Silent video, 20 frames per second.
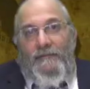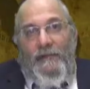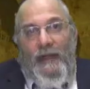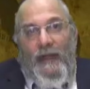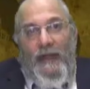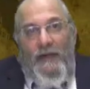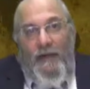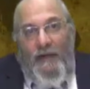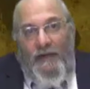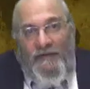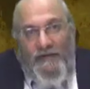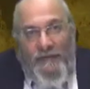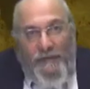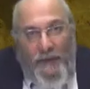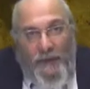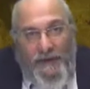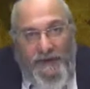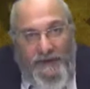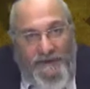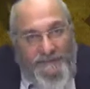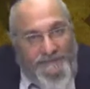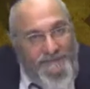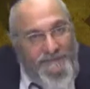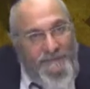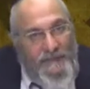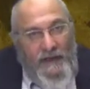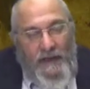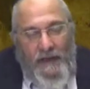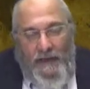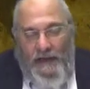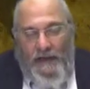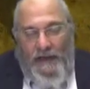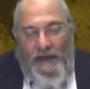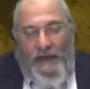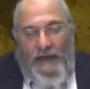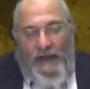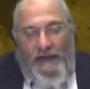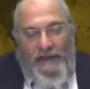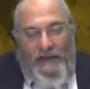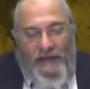Hello everybody.
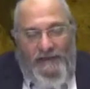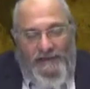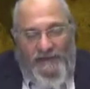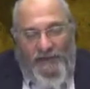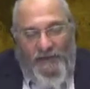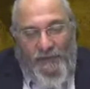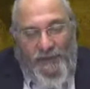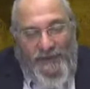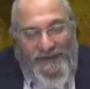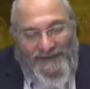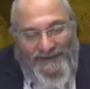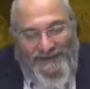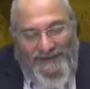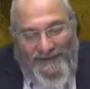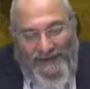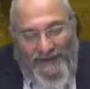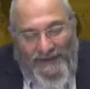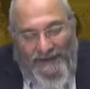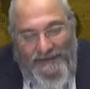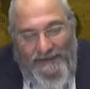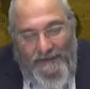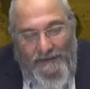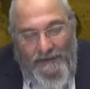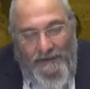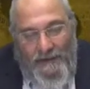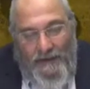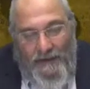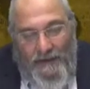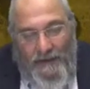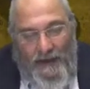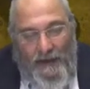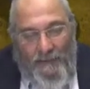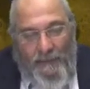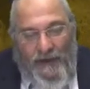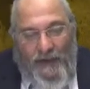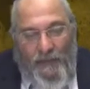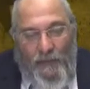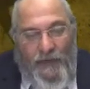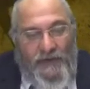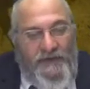I'd like to speak today
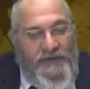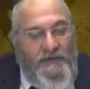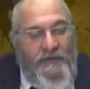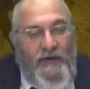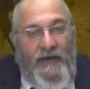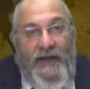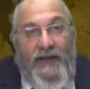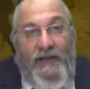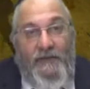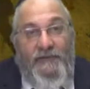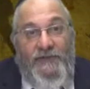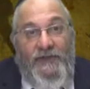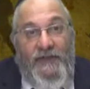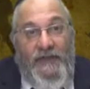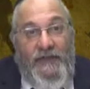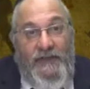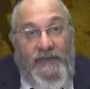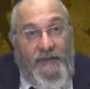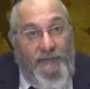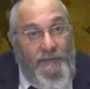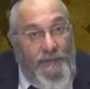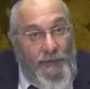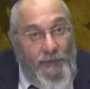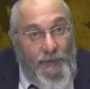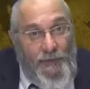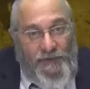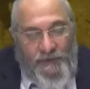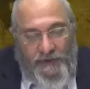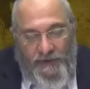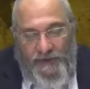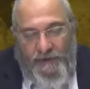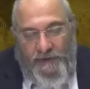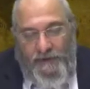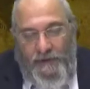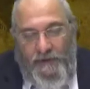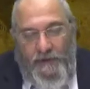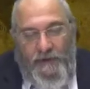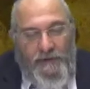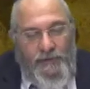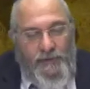about whether you're allowed to hear music
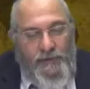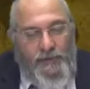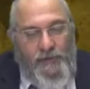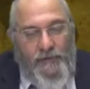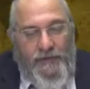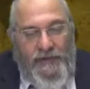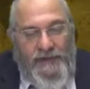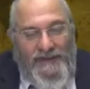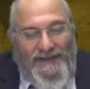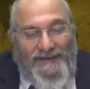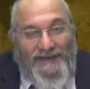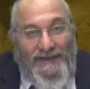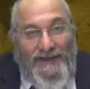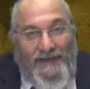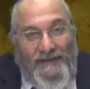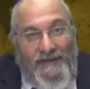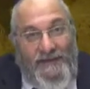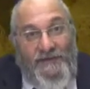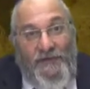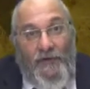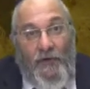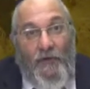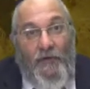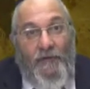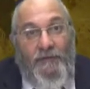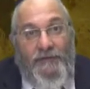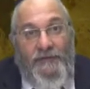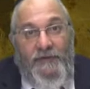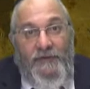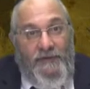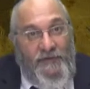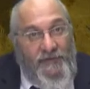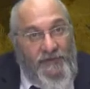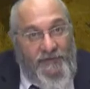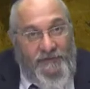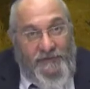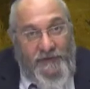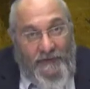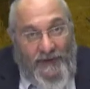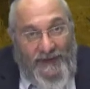during the days of
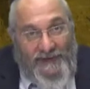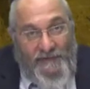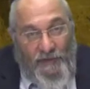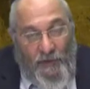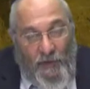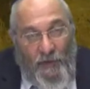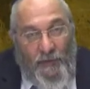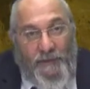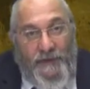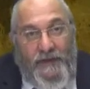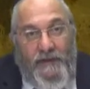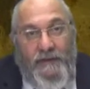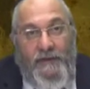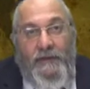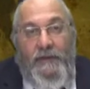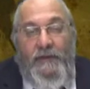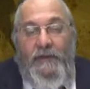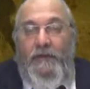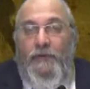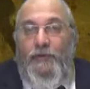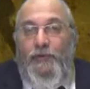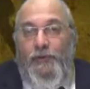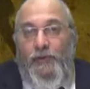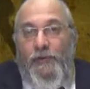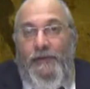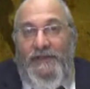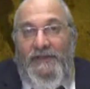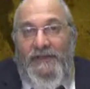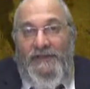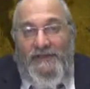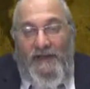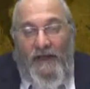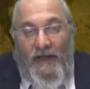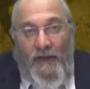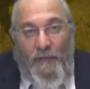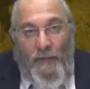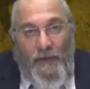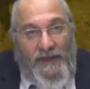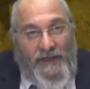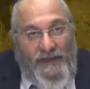Sefirat HaOmer, during the
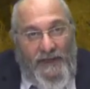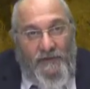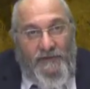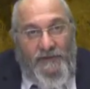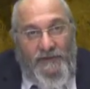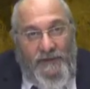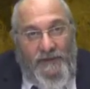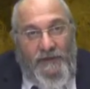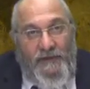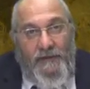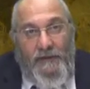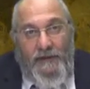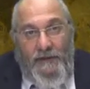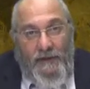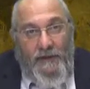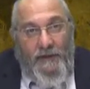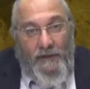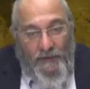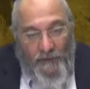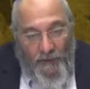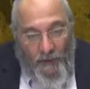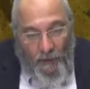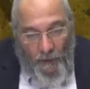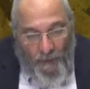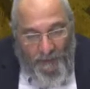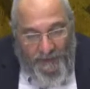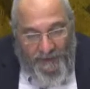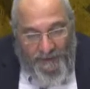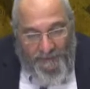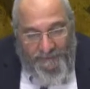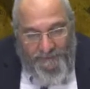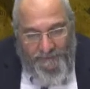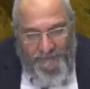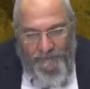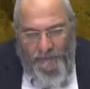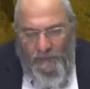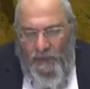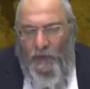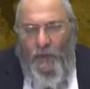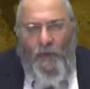time we're counting the Omer.
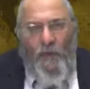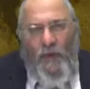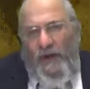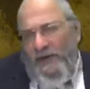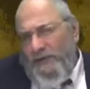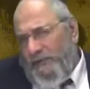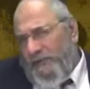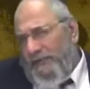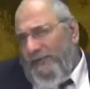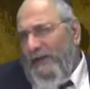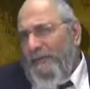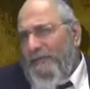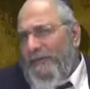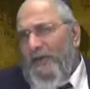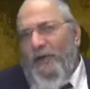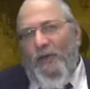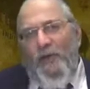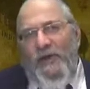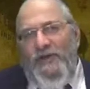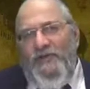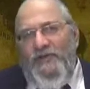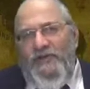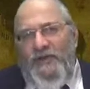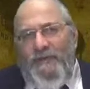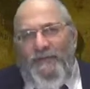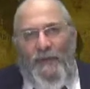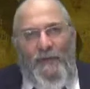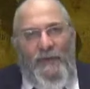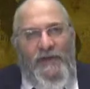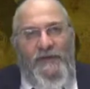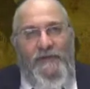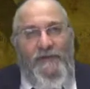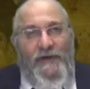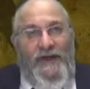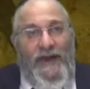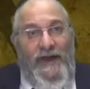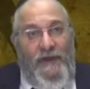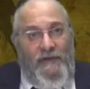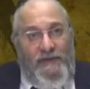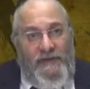Why should there be a question about whether we're
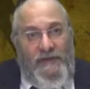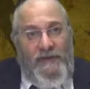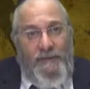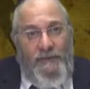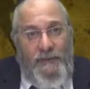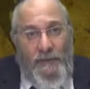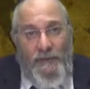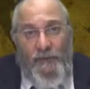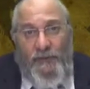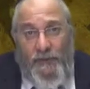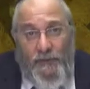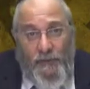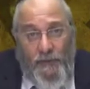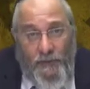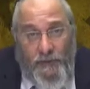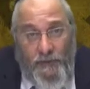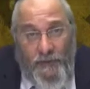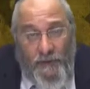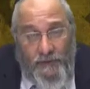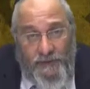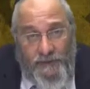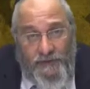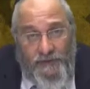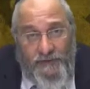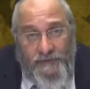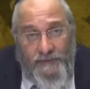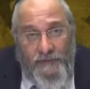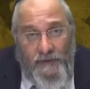allowed to hear music or not?